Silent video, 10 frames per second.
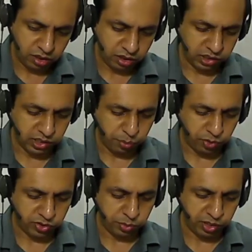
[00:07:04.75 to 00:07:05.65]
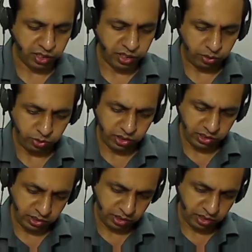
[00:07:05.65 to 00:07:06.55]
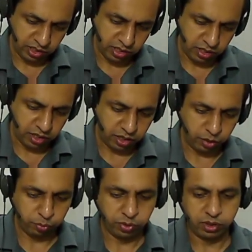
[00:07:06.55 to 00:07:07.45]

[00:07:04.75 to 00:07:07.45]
this approximately equals RM,